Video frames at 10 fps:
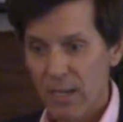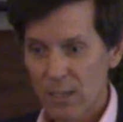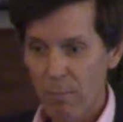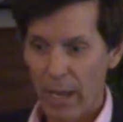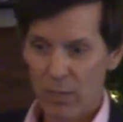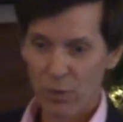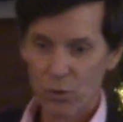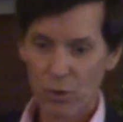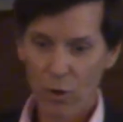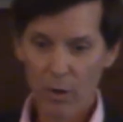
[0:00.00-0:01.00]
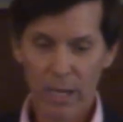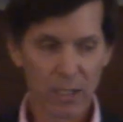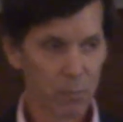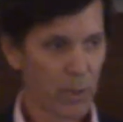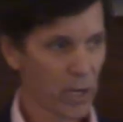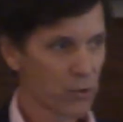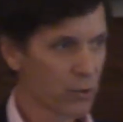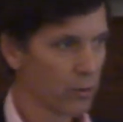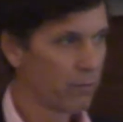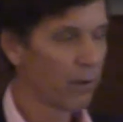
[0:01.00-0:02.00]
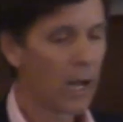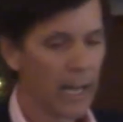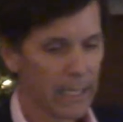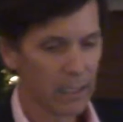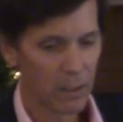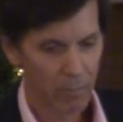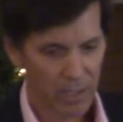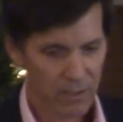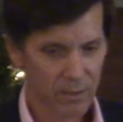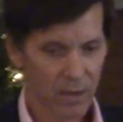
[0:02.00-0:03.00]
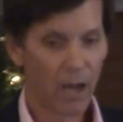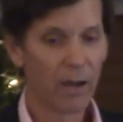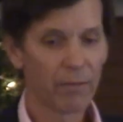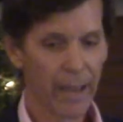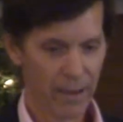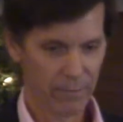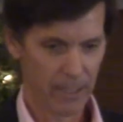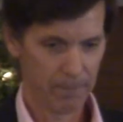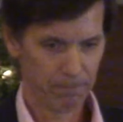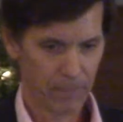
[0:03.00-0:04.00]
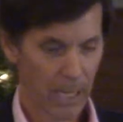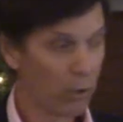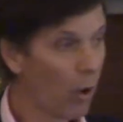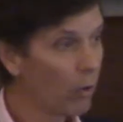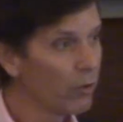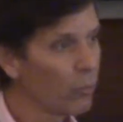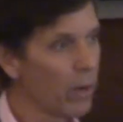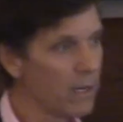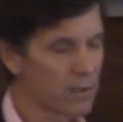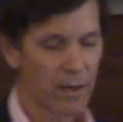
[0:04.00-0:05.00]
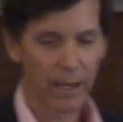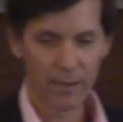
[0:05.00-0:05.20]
messenger is pictured flying in the midst of heaven. And notice what he says.